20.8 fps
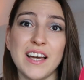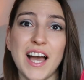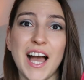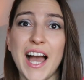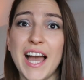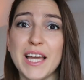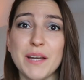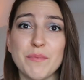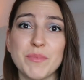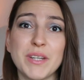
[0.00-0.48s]

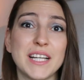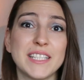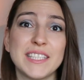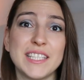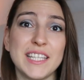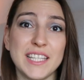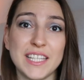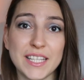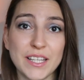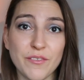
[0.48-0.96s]
I am not
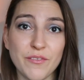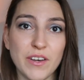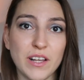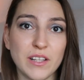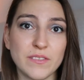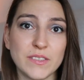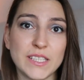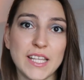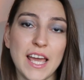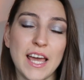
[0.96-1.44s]
getting a
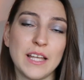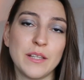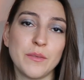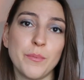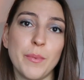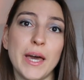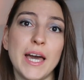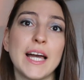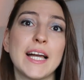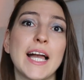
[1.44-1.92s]
velvet
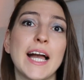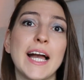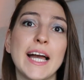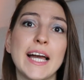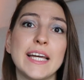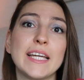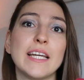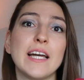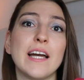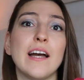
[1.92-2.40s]
handbag.
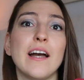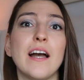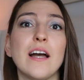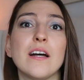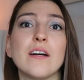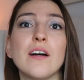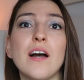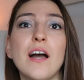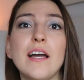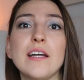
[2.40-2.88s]

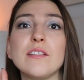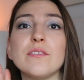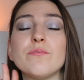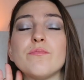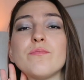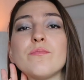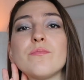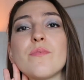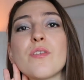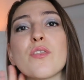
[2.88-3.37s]
I
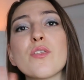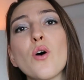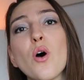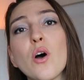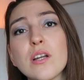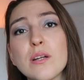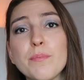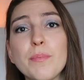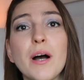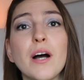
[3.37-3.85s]

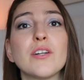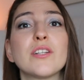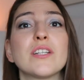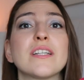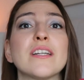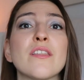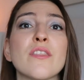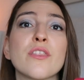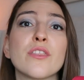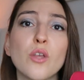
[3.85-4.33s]
thought about it
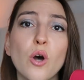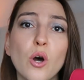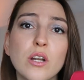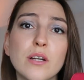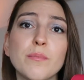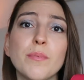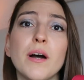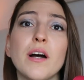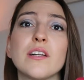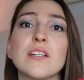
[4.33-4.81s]

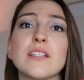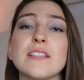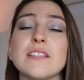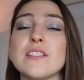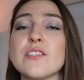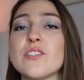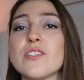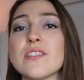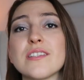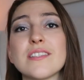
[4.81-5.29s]

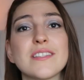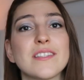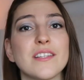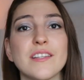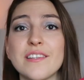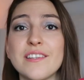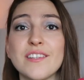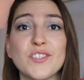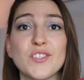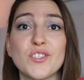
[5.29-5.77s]
and
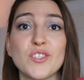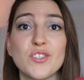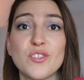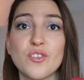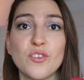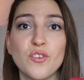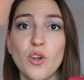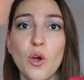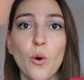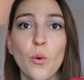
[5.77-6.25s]
there's
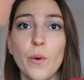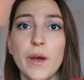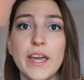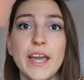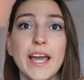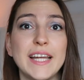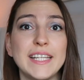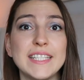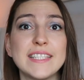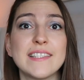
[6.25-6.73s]
just no
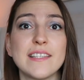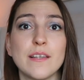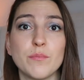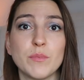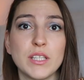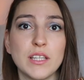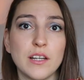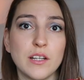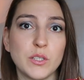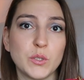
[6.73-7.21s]
way. I need
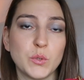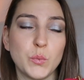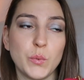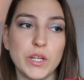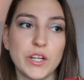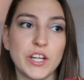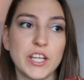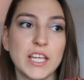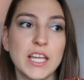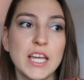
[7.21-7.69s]
something hard
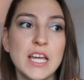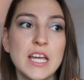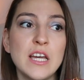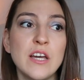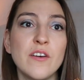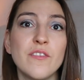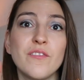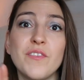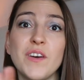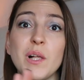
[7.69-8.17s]
wearing.
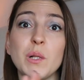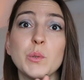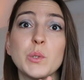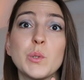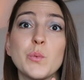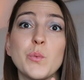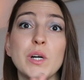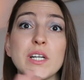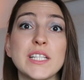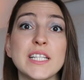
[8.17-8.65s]

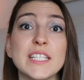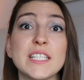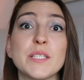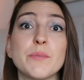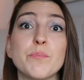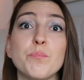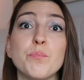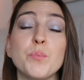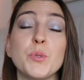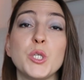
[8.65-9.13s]
Velvet one,
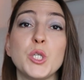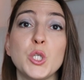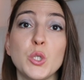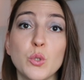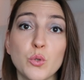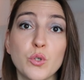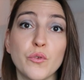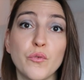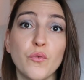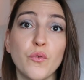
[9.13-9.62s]
it's
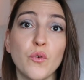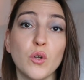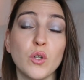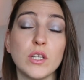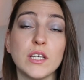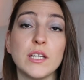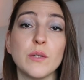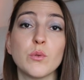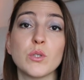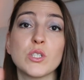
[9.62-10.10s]

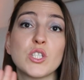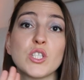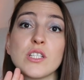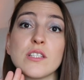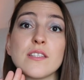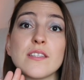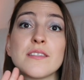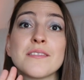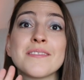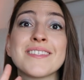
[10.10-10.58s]
beautiful. It was
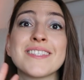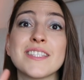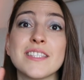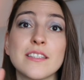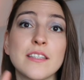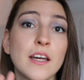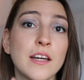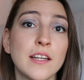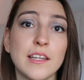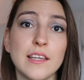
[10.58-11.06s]
just
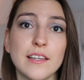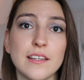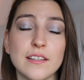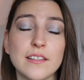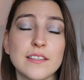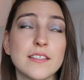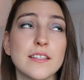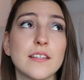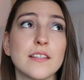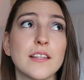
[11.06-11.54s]

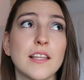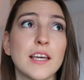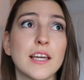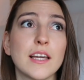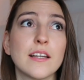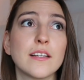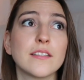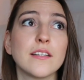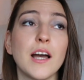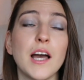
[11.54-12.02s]
stunning,
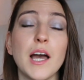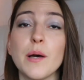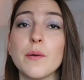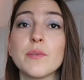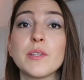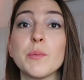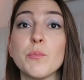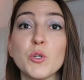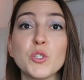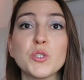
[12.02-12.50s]
like
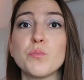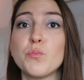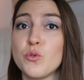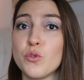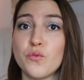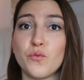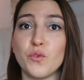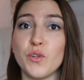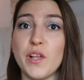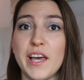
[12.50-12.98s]
the most
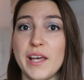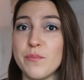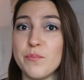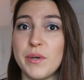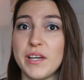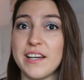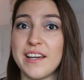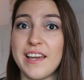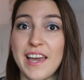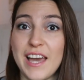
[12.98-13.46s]
beautiful
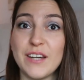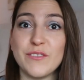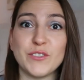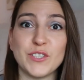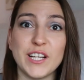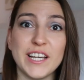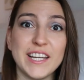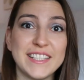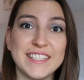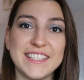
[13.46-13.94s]
handbag
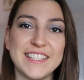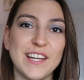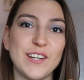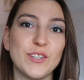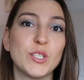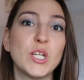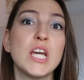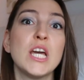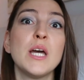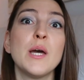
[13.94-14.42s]
ever, hands
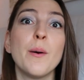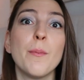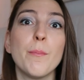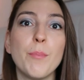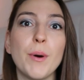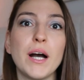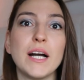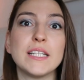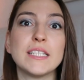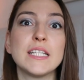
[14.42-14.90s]
down.
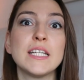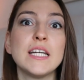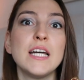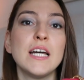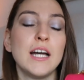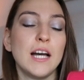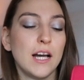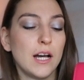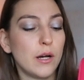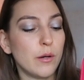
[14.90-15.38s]
But
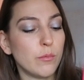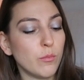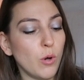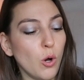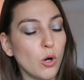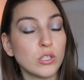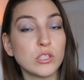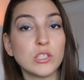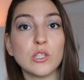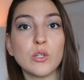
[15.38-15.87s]

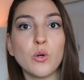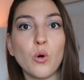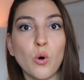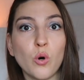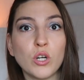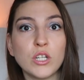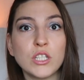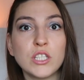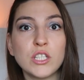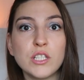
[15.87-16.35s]
on the
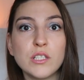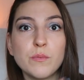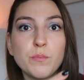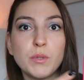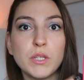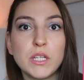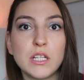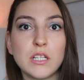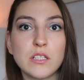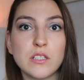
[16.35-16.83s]
corners,
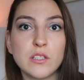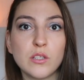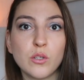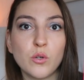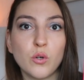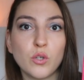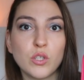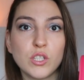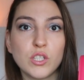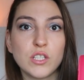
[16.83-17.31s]
because the
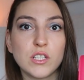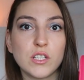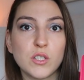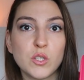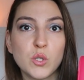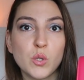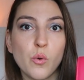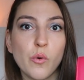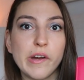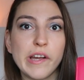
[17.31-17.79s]
corners are
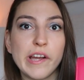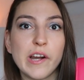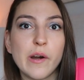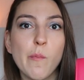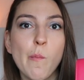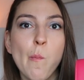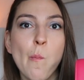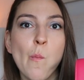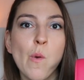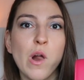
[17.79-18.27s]

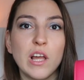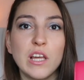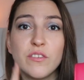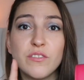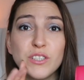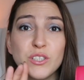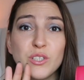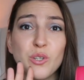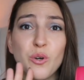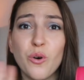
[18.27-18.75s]
square,
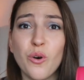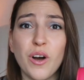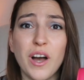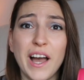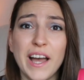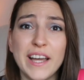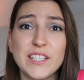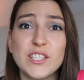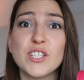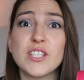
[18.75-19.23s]
even though
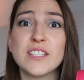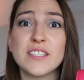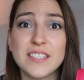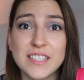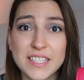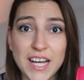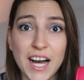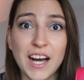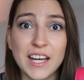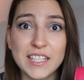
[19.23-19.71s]
I
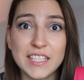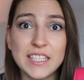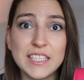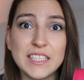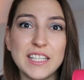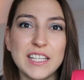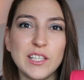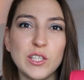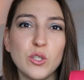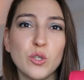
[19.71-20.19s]
just got
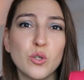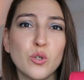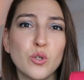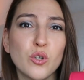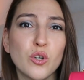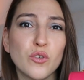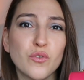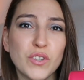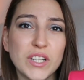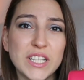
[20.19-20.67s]
it, you
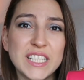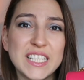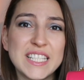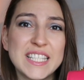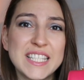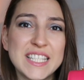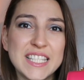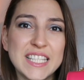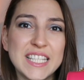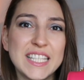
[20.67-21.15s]
could already
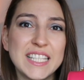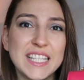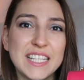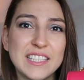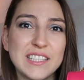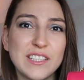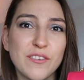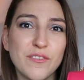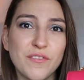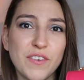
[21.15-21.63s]
see
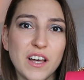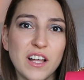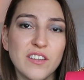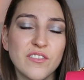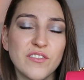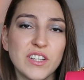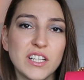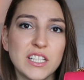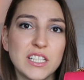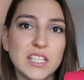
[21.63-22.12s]
that the
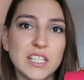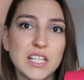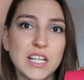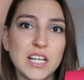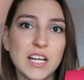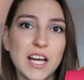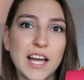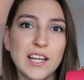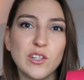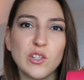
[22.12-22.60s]
velvet,
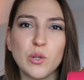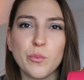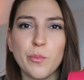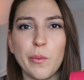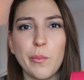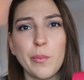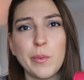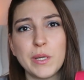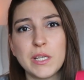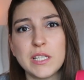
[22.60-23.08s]
I don't know,
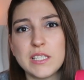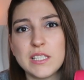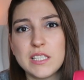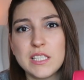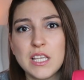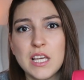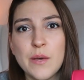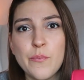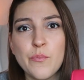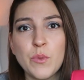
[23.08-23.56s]
maybe because
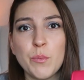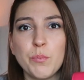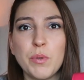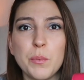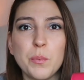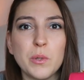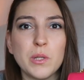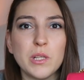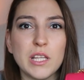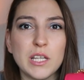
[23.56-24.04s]

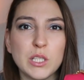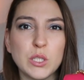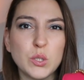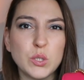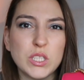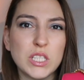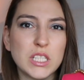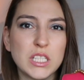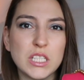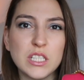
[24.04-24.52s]
people like
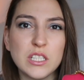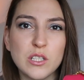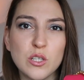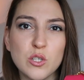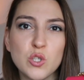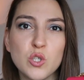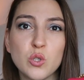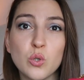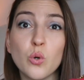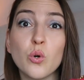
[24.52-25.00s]
looked at it in a
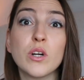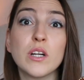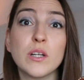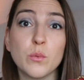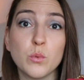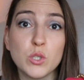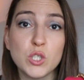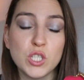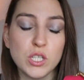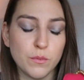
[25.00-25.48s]
store,
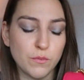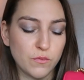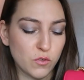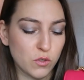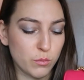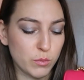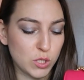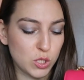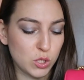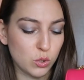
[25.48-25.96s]
it was shipped
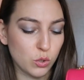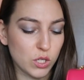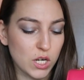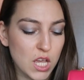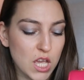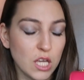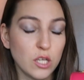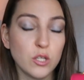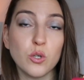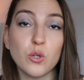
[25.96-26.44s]
from a store,
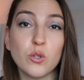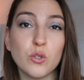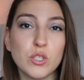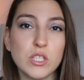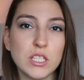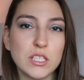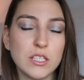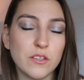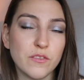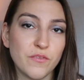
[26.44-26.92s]
you
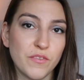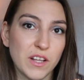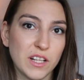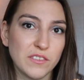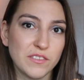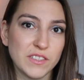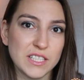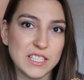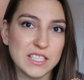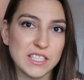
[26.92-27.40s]
could see that
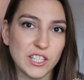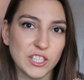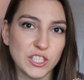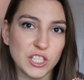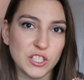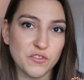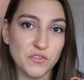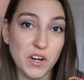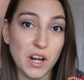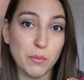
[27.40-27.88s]
velvet
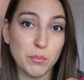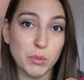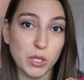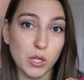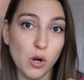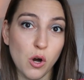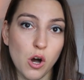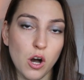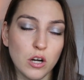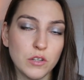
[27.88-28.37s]
started
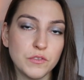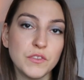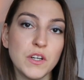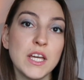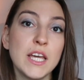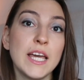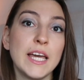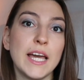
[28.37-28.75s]
rubbing off.